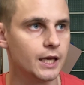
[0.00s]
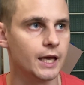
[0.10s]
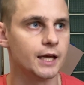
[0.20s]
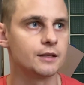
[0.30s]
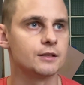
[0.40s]

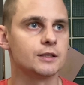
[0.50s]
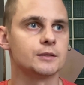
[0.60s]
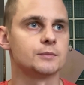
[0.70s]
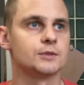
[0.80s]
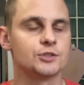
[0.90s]
And
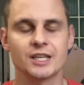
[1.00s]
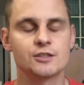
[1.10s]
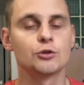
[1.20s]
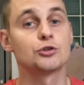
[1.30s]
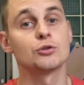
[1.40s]
just
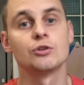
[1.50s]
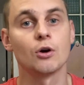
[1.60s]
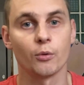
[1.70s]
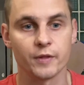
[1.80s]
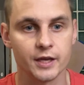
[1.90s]
you should
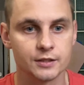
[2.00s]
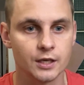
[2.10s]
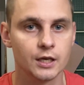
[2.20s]
know that